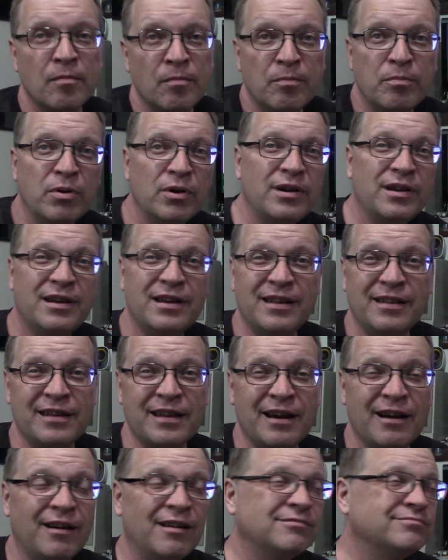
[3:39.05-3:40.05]
Put it in
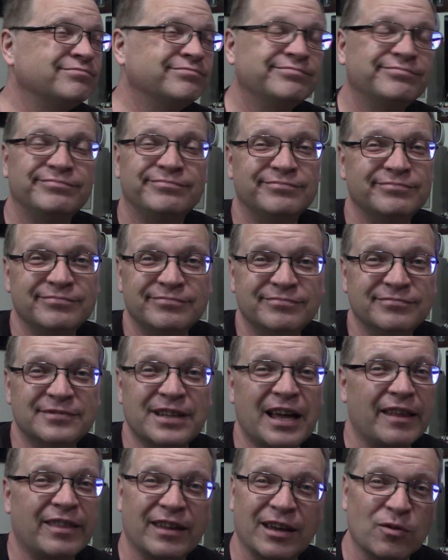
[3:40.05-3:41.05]
there,
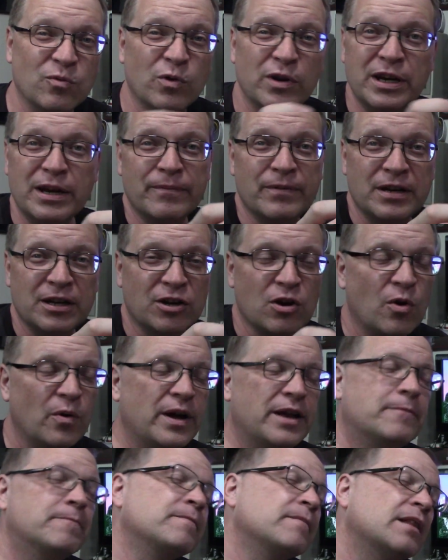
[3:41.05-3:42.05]
nothing, wouldn't even go
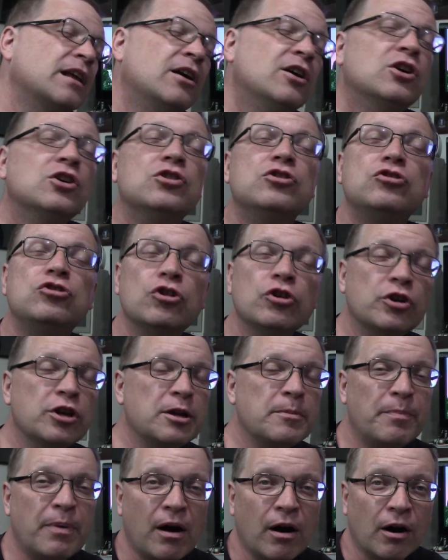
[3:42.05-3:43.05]
in. Took it
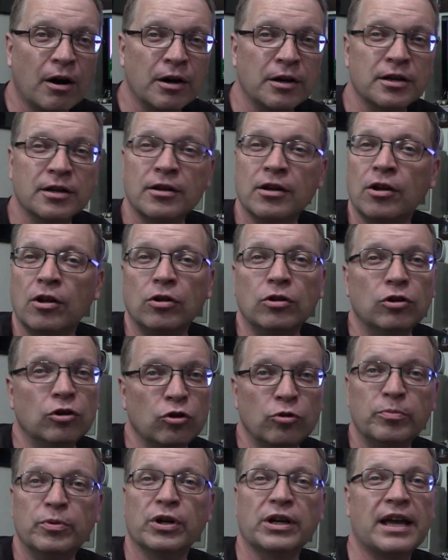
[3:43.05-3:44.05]
apart,
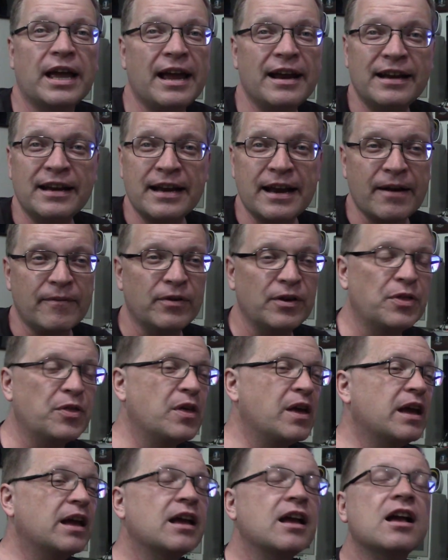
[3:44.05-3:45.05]
lubricated
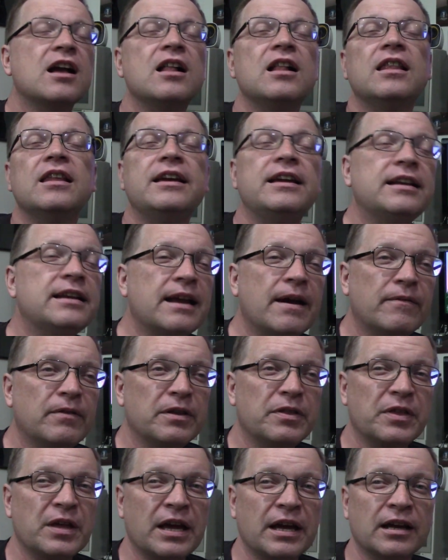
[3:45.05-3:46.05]
everything, cleaned
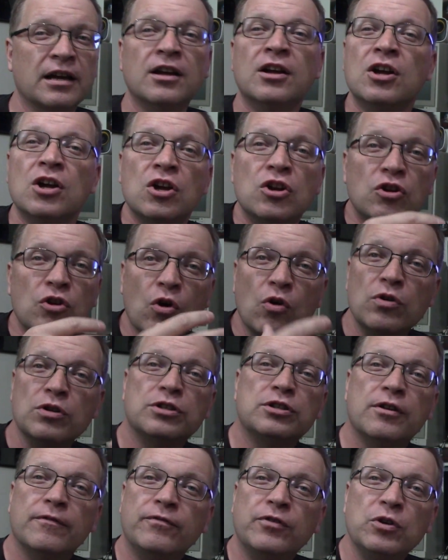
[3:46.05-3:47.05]
everything,
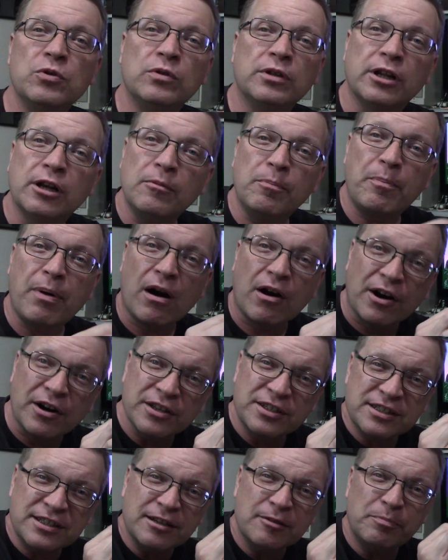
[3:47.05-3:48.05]
noticed a few little
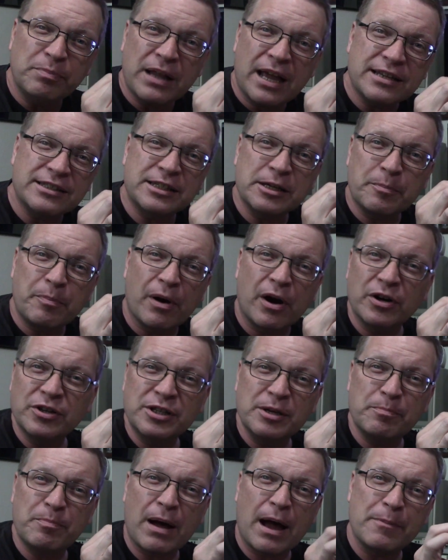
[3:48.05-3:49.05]
parts, little plastic parts
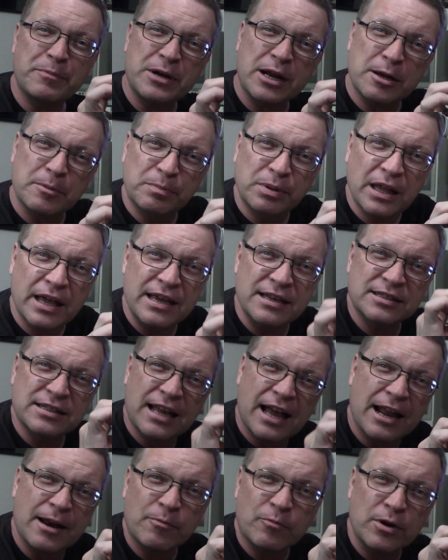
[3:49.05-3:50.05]
had popped out of place,
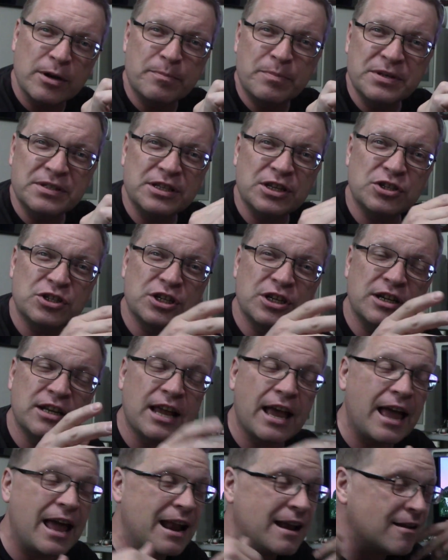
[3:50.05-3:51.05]
got them repositioned,
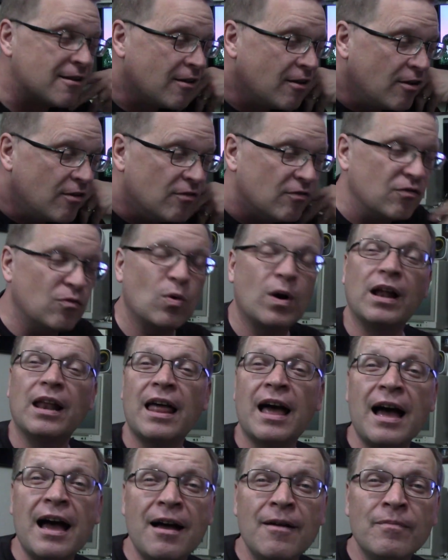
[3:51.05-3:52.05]
and
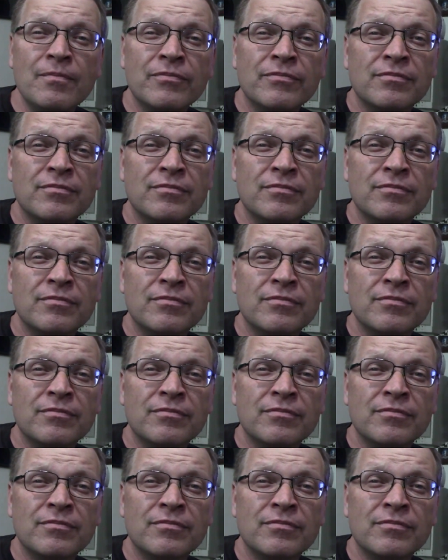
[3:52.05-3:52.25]
voila,